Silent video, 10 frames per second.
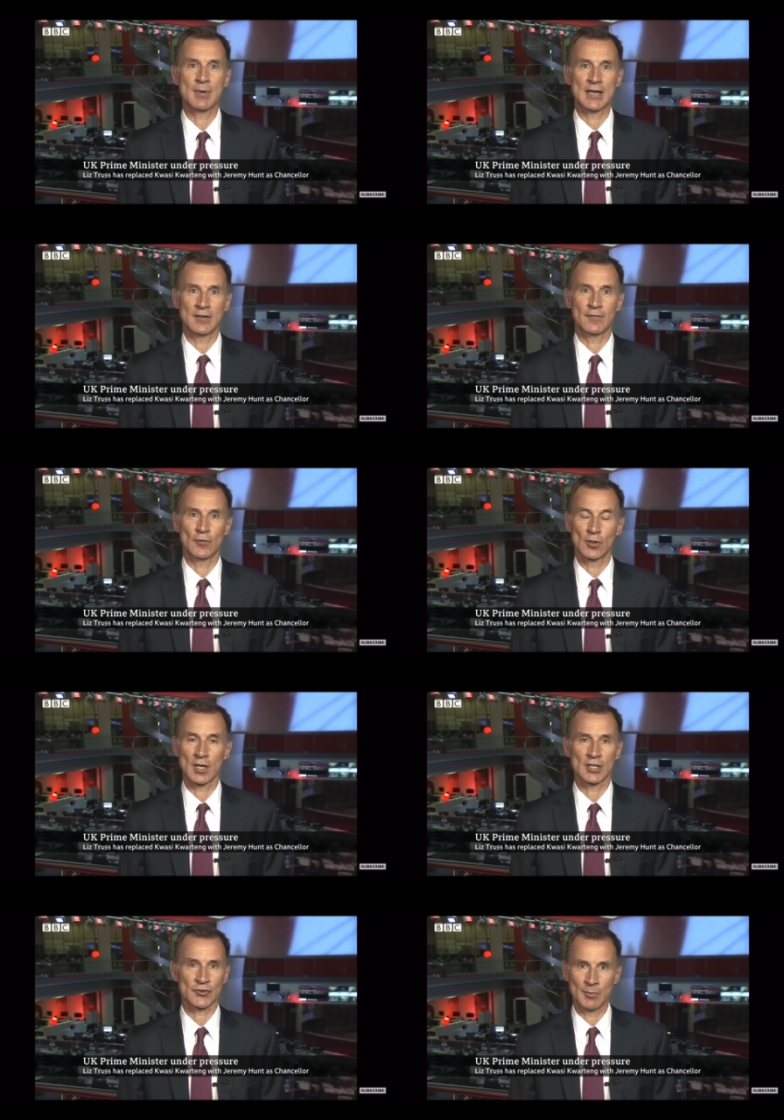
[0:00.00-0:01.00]

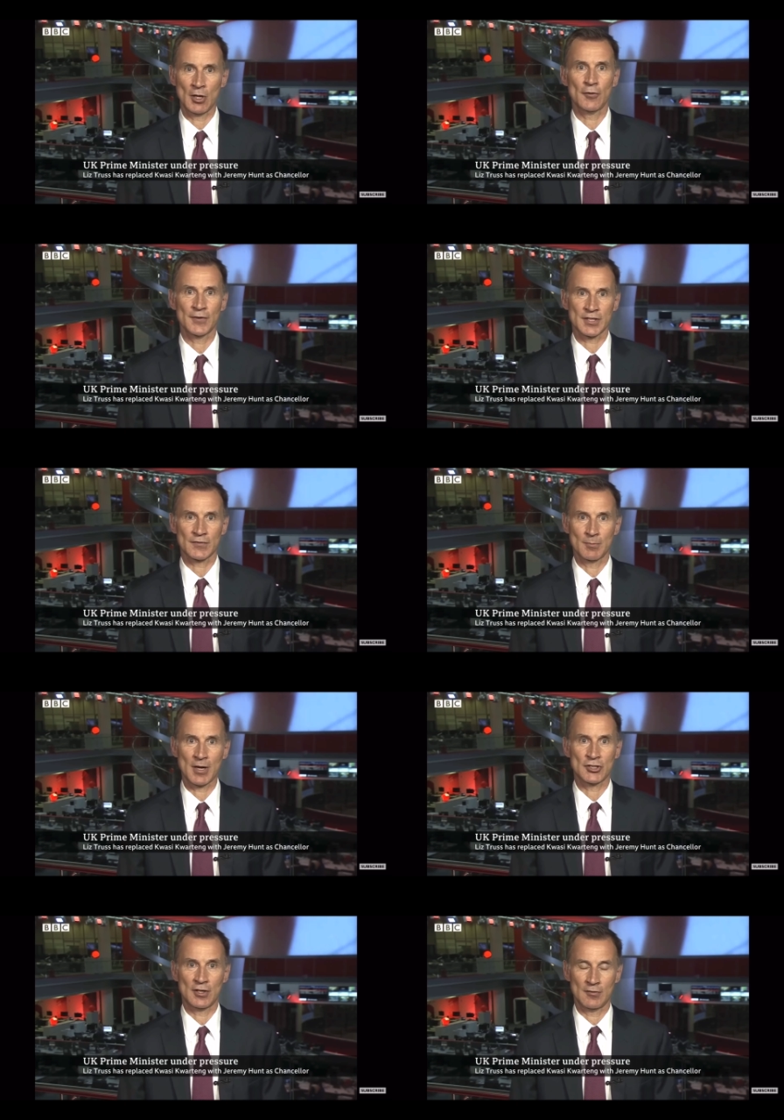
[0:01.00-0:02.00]
Equality is
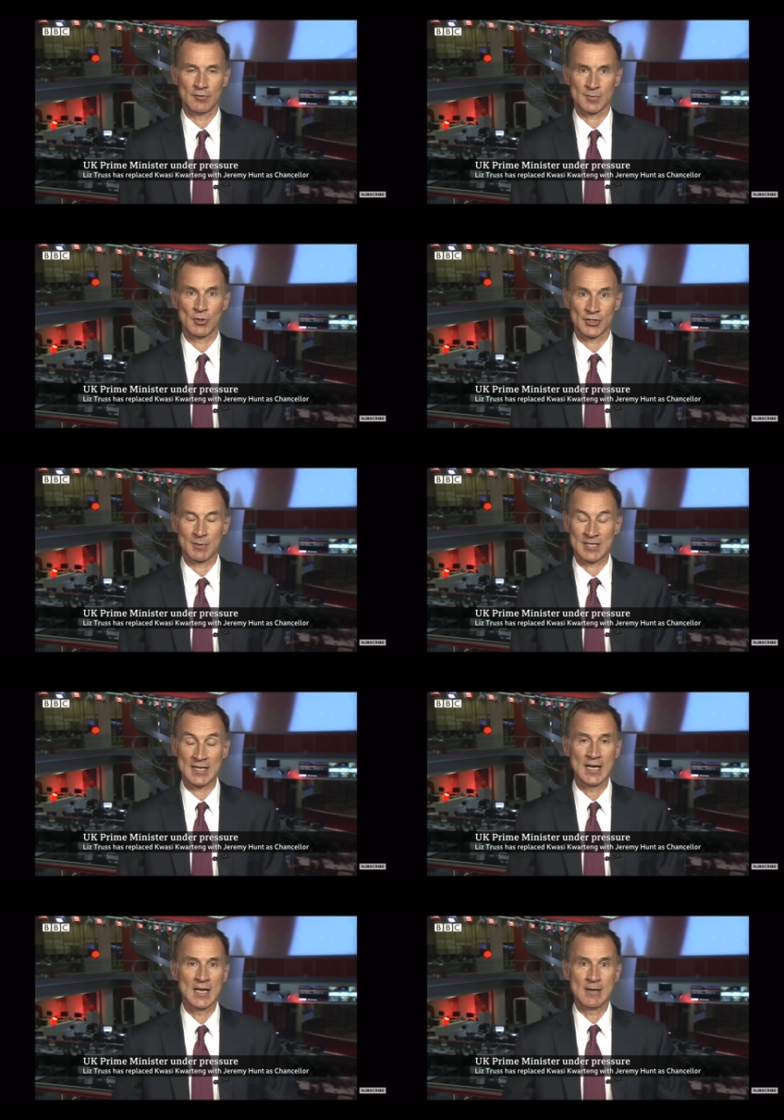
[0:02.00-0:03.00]
£32,000 a year
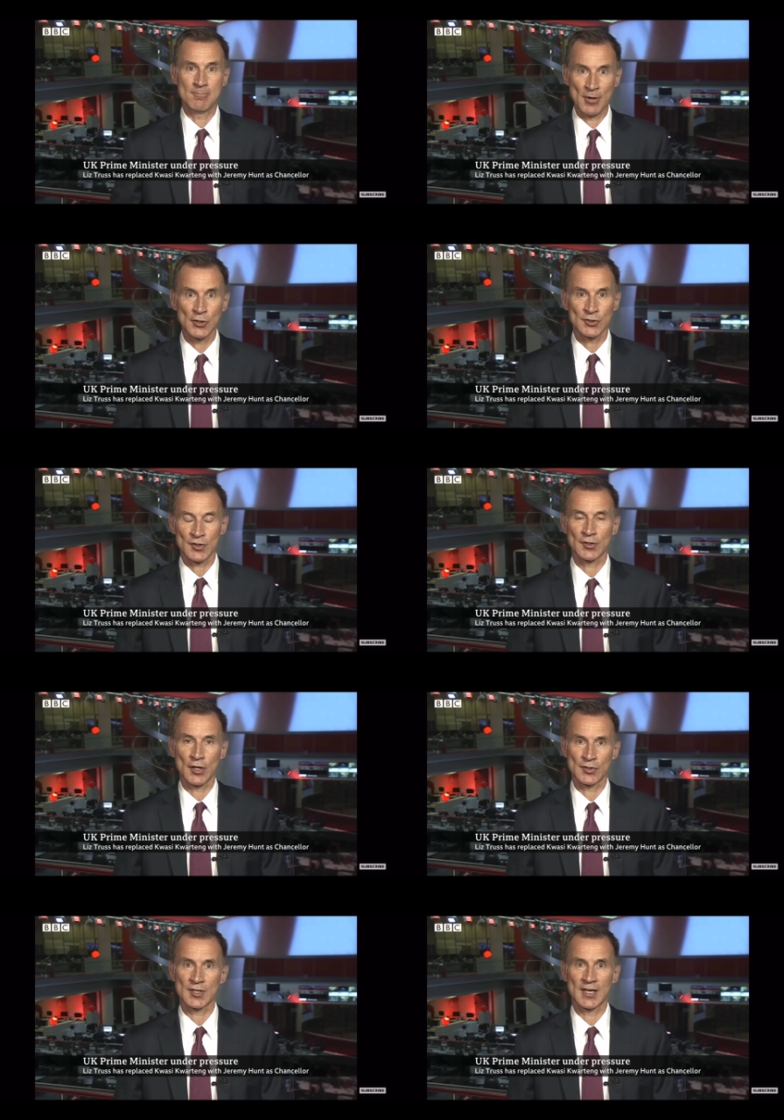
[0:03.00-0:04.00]
and no
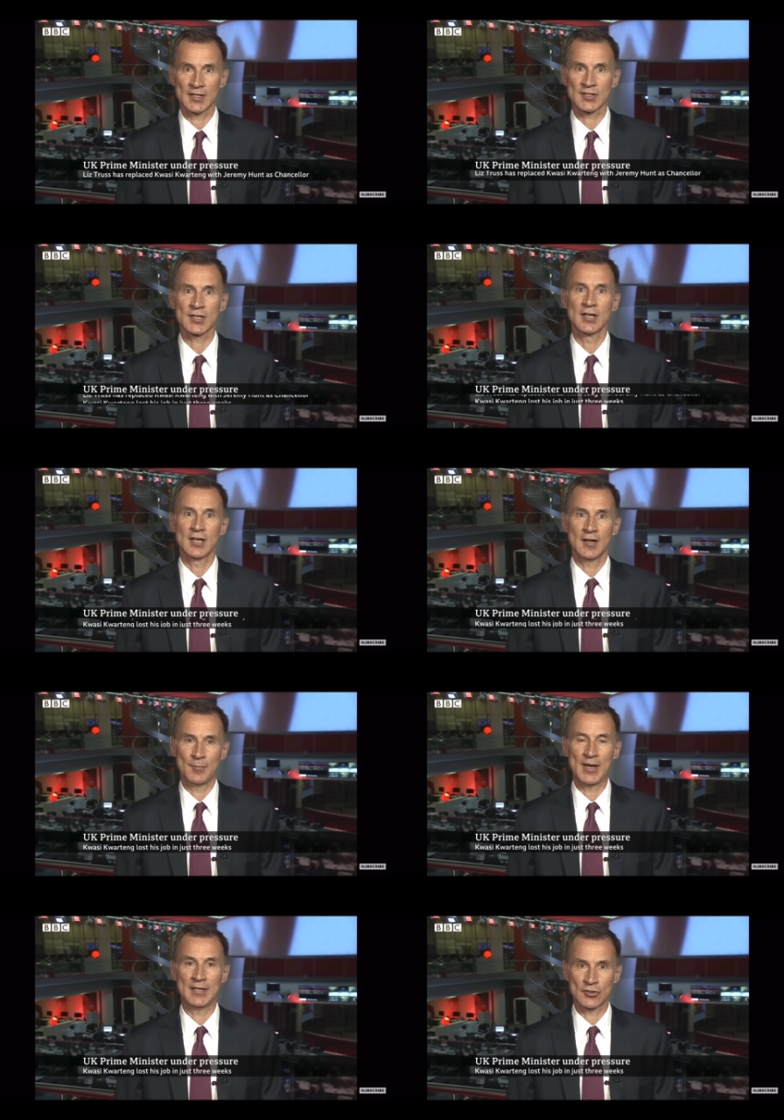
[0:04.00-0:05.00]
savings. The average
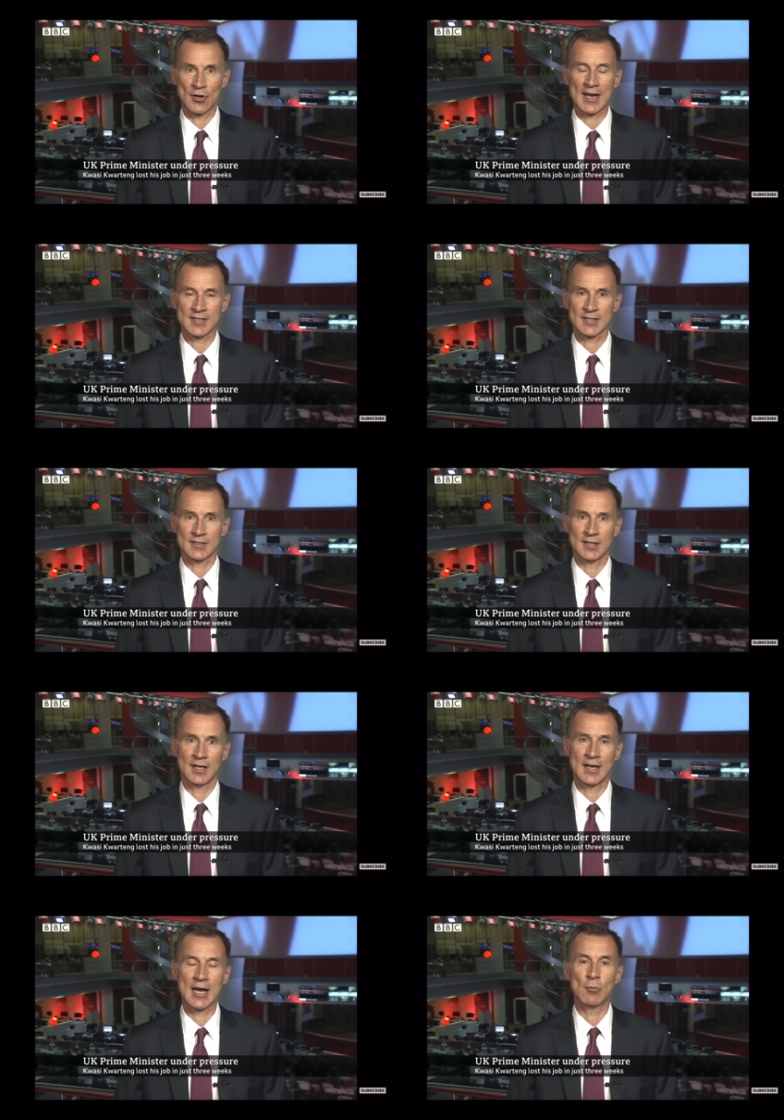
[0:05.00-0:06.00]
Brit does not have a house.